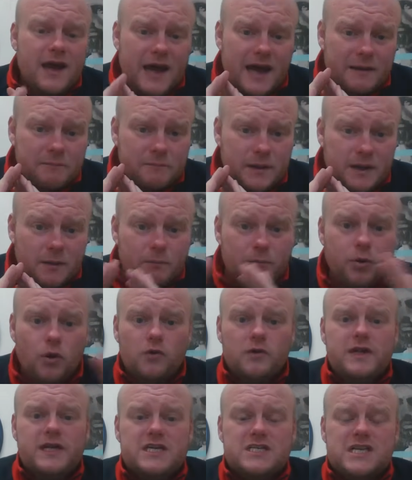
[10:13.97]
and we can
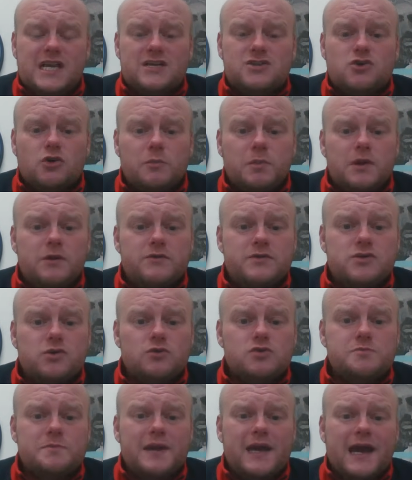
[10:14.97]
put these last couple of
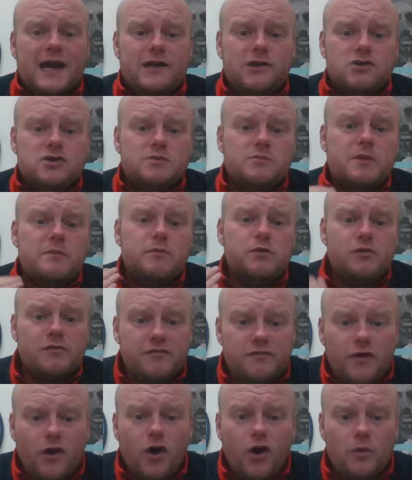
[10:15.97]
results behind us and we move
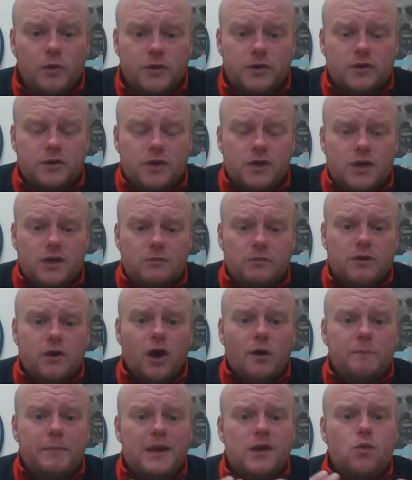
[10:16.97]
forward. We've
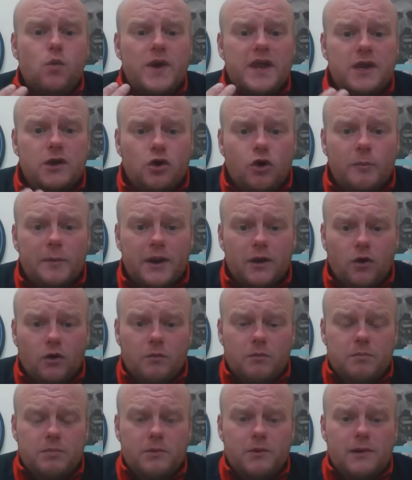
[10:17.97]
got a big week coming
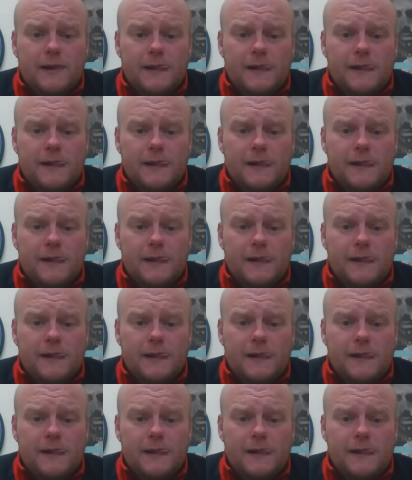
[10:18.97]
up.